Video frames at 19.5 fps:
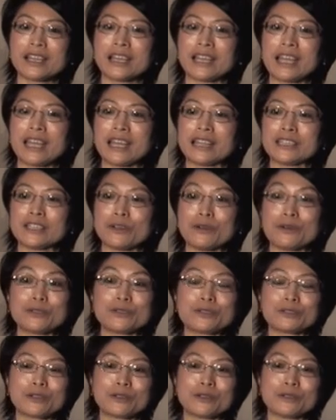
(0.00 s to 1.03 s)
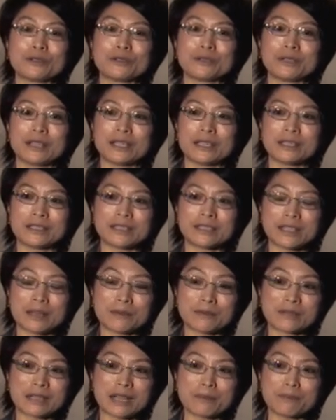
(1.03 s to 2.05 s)
And also,
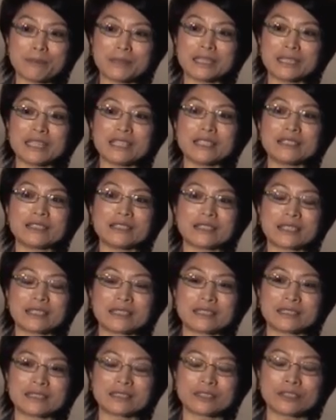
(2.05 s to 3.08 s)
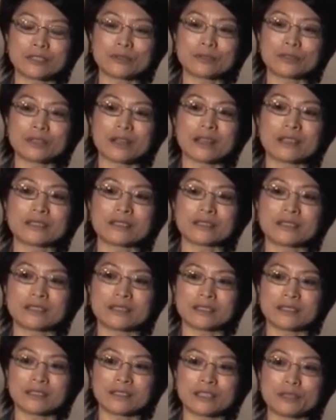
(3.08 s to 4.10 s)
some companies told us
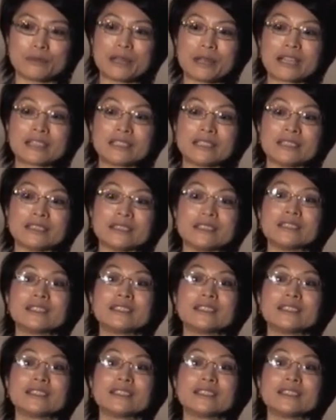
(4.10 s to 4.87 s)
direct the